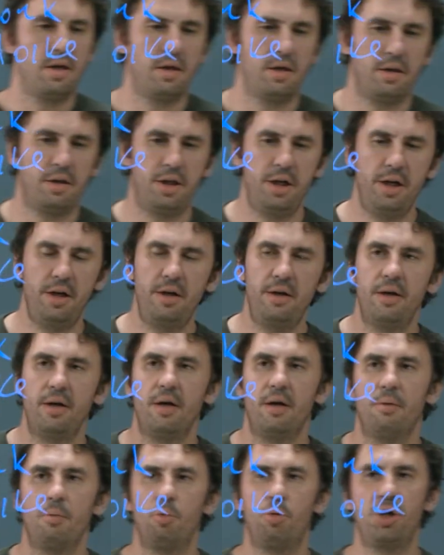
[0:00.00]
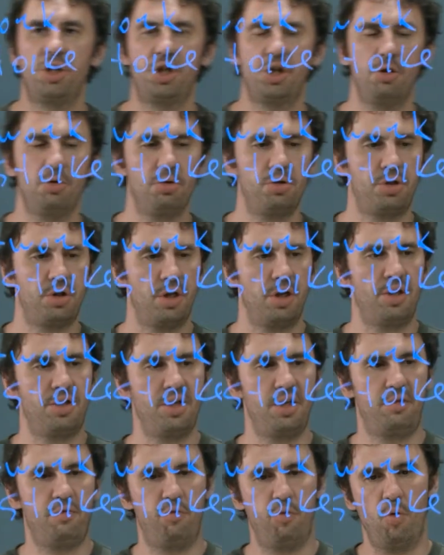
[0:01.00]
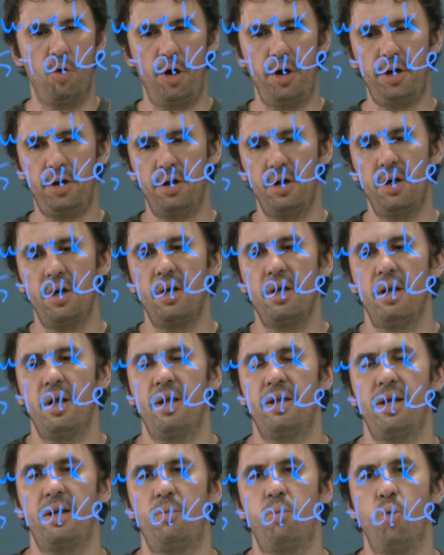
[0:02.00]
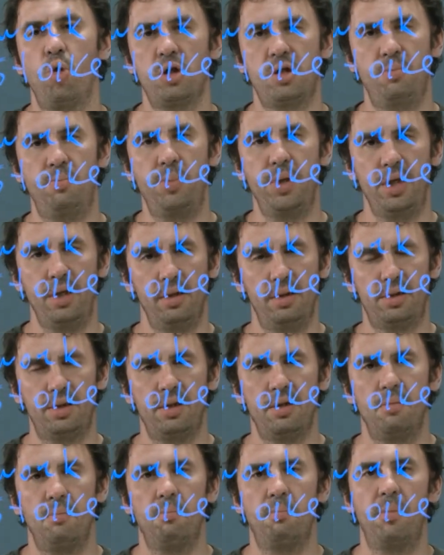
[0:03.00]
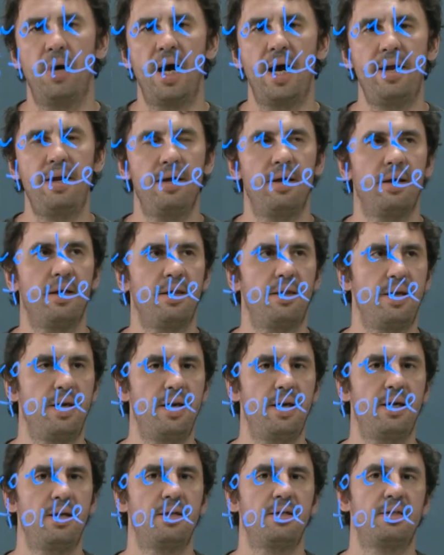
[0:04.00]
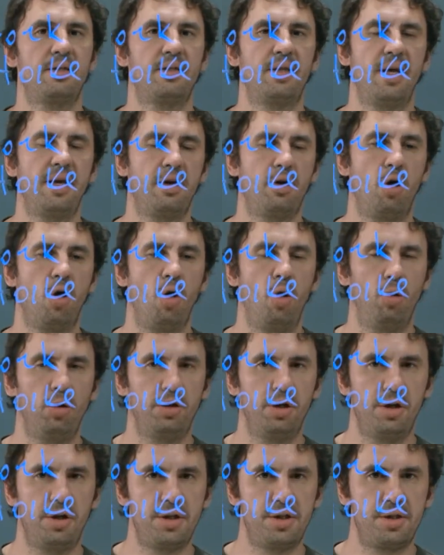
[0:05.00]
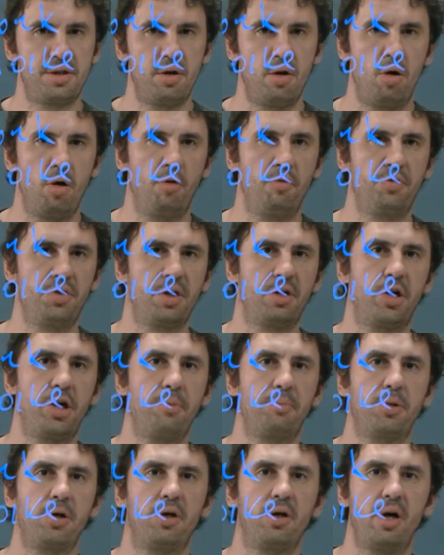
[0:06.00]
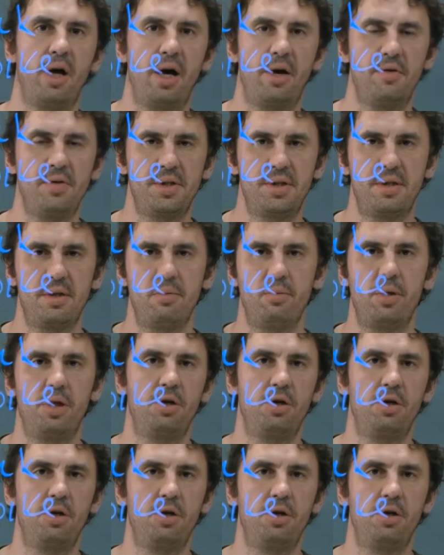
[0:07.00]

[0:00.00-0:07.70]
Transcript: Here we choose this fork that was built by the stakeholders of the cryptocurrency we